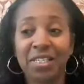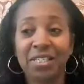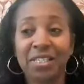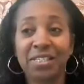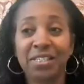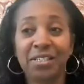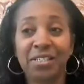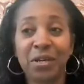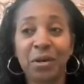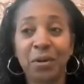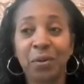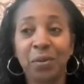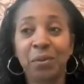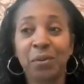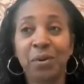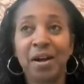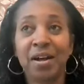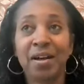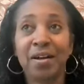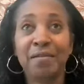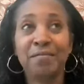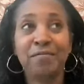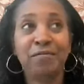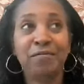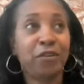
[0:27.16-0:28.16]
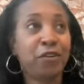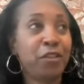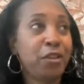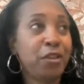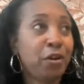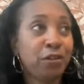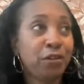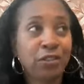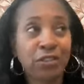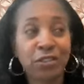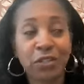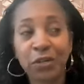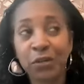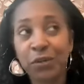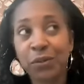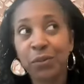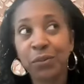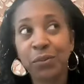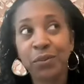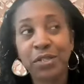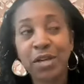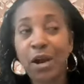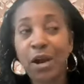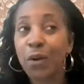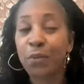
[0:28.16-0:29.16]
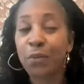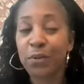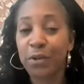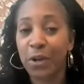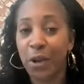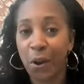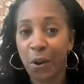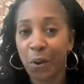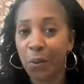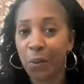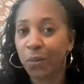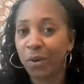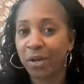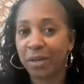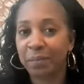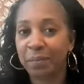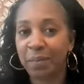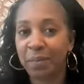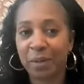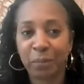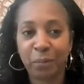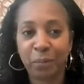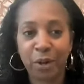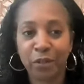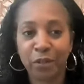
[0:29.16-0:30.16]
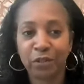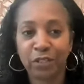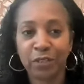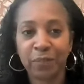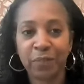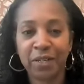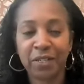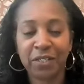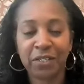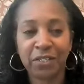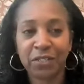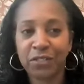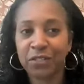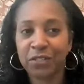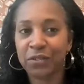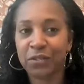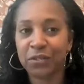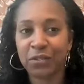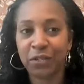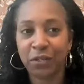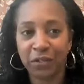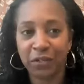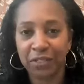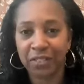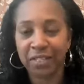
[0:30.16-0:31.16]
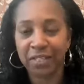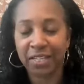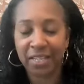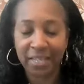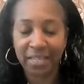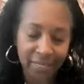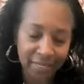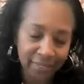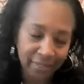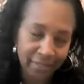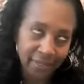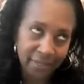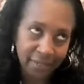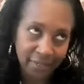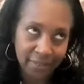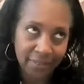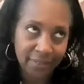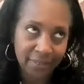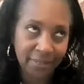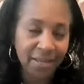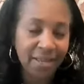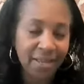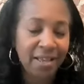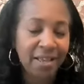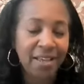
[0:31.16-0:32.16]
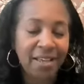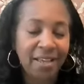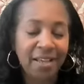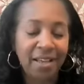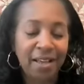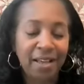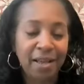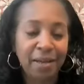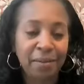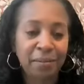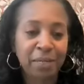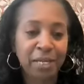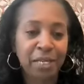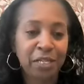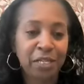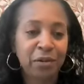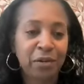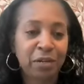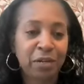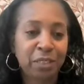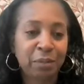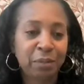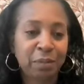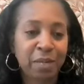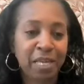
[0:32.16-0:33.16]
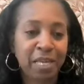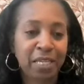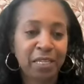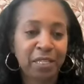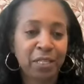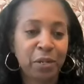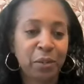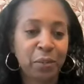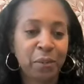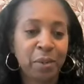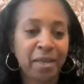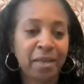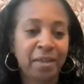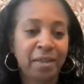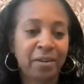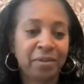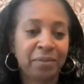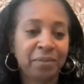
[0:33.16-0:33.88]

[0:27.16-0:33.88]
So for those who don't know what Big Brothers Big Sisters is, can you explain a little bit?